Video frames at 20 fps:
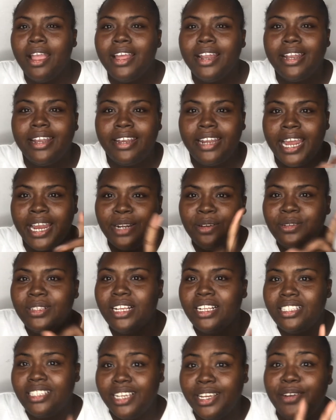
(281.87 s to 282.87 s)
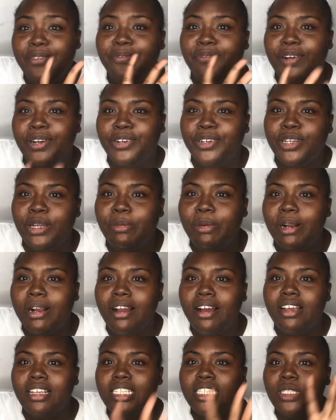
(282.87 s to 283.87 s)
9 out of 10 for Rio
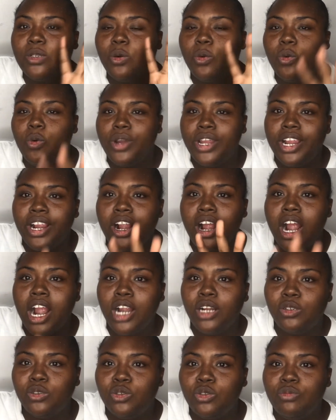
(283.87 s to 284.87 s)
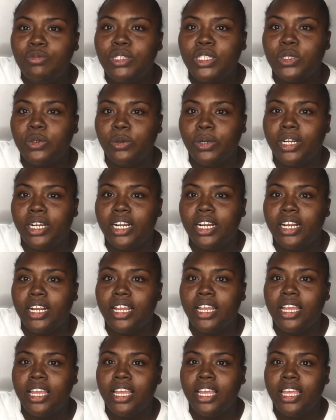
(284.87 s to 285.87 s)
because where our rooms were,
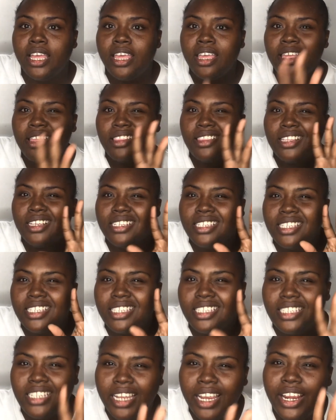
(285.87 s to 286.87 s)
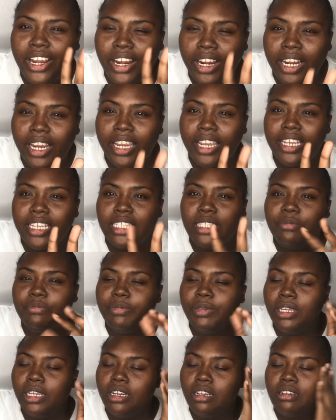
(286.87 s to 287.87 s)
the staircase
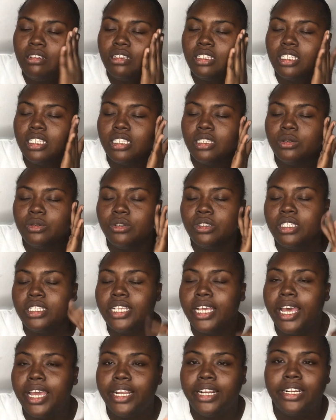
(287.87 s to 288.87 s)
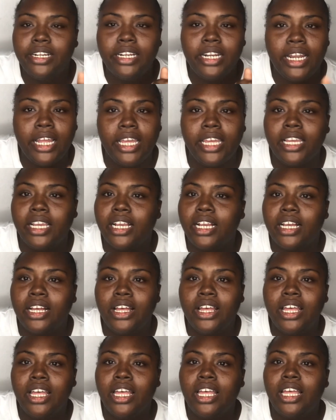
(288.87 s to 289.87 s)
made us so tired. Like,
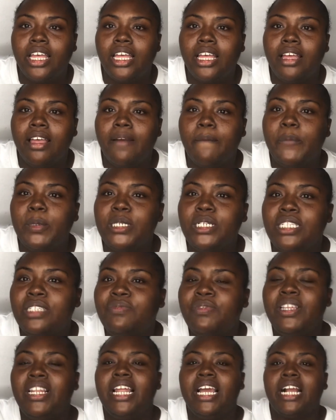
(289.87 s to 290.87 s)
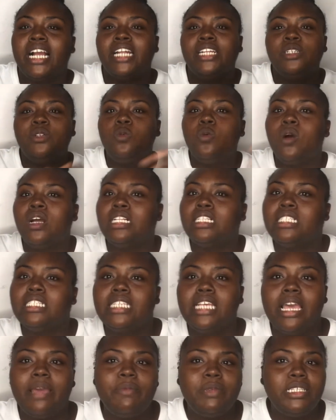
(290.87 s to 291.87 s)
I just feel like I did one
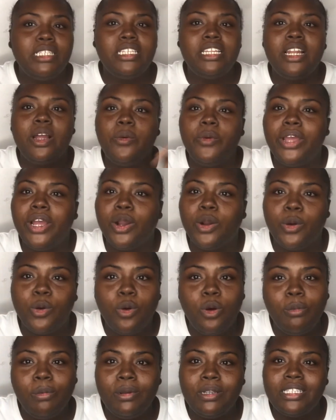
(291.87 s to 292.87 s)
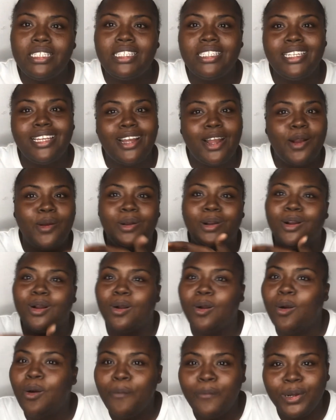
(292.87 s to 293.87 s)
time, is either way I go up the stair or I
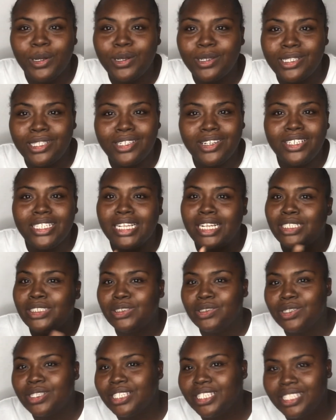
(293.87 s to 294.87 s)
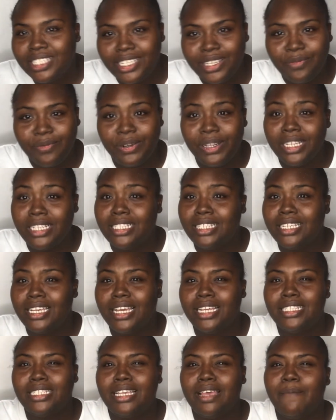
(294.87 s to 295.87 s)
come downstairs and just stay for the
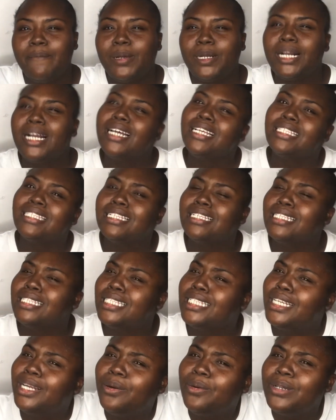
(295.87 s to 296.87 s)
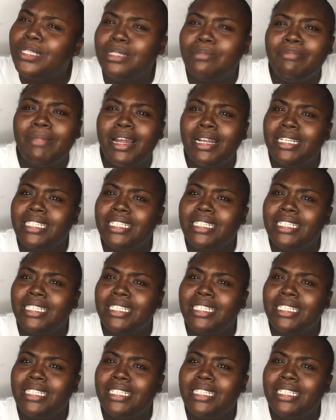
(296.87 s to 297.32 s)
entire time because the stair was mad